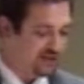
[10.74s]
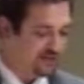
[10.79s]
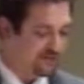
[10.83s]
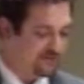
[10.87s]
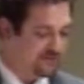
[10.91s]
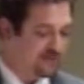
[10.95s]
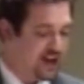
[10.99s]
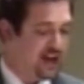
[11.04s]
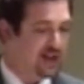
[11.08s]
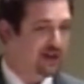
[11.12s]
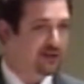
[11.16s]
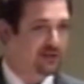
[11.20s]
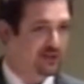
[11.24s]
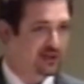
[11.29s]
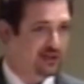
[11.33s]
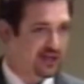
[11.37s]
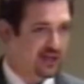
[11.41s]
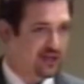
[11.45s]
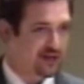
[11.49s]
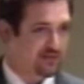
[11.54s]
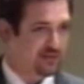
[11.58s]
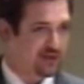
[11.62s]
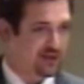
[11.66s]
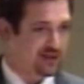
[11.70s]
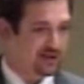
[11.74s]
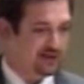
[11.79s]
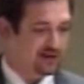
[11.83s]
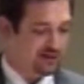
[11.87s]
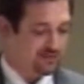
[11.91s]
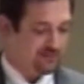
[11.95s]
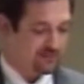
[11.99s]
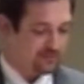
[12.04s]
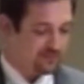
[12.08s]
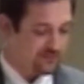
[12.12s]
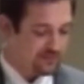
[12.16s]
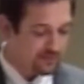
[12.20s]
the final segment,
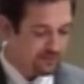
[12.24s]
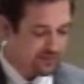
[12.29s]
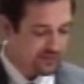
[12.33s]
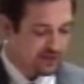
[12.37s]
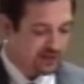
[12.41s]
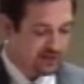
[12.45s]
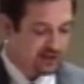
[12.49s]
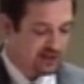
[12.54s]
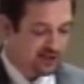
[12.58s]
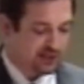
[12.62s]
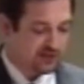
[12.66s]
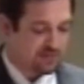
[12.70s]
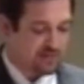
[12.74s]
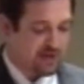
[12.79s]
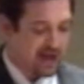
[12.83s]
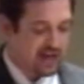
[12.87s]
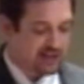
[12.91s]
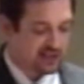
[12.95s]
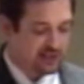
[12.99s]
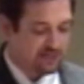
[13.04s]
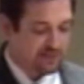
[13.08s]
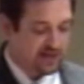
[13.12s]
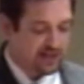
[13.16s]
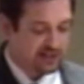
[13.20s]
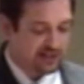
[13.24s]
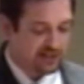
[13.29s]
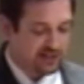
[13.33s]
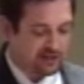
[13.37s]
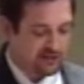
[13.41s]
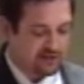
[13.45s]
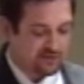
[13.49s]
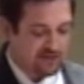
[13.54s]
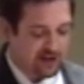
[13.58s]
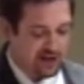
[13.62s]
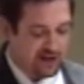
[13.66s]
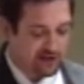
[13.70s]
is
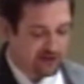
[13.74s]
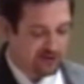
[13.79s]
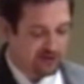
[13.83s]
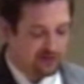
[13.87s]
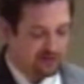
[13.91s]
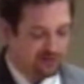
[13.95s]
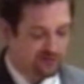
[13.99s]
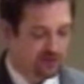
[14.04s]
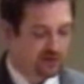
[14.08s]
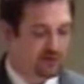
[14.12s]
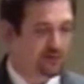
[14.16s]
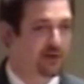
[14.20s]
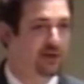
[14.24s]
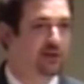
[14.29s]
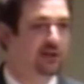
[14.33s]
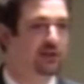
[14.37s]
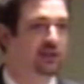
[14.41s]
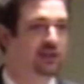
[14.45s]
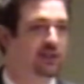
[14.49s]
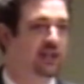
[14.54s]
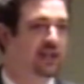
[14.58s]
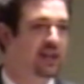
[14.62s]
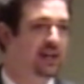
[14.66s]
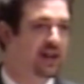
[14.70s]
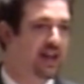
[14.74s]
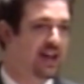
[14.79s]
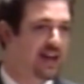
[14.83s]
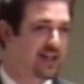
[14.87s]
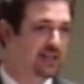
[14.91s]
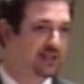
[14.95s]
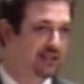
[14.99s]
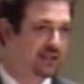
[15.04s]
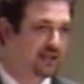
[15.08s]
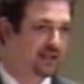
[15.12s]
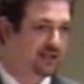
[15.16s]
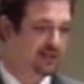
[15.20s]
maximizing the value of your real estate
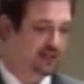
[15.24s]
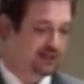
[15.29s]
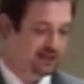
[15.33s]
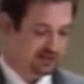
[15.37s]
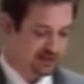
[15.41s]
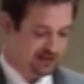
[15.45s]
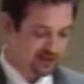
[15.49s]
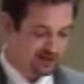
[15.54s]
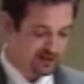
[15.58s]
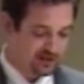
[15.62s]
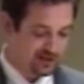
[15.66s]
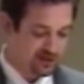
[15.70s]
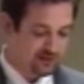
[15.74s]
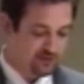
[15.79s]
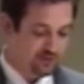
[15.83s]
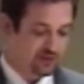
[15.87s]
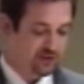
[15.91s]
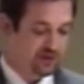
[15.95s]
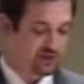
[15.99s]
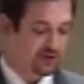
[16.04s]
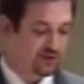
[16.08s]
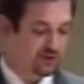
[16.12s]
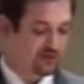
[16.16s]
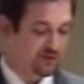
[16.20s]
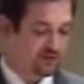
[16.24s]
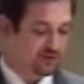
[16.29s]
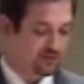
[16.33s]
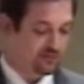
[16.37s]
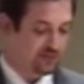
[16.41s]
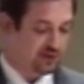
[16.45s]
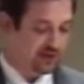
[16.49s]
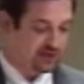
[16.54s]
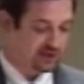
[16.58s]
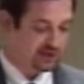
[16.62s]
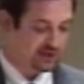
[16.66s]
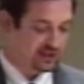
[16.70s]
assets with
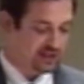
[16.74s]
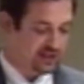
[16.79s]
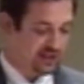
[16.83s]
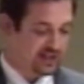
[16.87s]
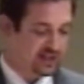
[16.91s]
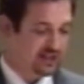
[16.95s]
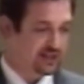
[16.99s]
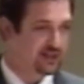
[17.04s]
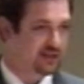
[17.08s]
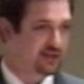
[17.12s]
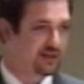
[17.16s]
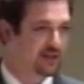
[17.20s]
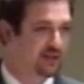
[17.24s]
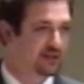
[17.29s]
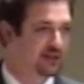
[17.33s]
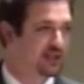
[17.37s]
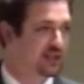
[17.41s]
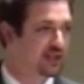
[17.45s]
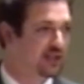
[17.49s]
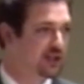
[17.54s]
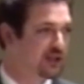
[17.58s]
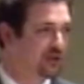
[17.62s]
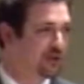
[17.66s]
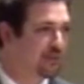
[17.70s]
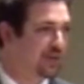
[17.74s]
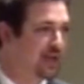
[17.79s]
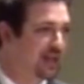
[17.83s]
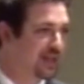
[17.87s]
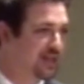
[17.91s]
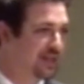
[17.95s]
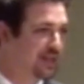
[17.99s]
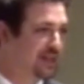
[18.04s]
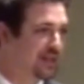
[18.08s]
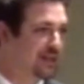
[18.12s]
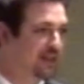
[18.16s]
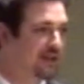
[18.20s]
real estate
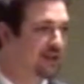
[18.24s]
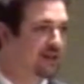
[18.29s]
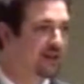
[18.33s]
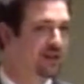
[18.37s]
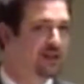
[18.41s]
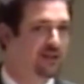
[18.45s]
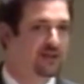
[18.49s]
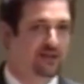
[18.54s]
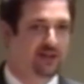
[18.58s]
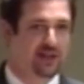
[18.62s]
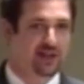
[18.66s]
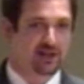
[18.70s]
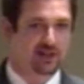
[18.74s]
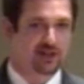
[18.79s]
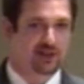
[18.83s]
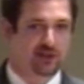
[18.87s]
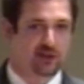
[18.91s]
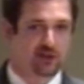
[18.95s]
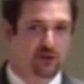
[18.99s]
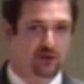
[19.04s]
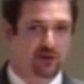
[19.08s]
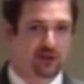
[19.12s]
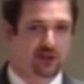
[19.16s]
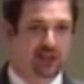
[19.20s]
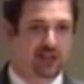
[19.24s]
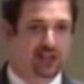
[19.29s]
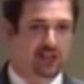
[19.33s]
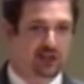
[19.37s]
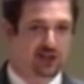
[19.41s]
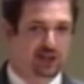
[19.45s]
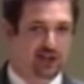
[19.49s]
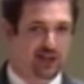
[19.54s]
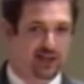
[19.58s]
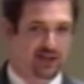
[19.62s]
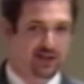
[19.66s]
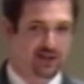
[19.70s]
decision-making that is
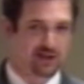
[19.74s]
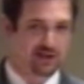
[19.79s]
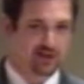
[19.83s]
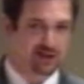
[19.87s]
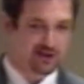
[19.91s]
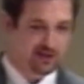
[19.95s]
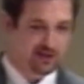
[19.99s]
strategic.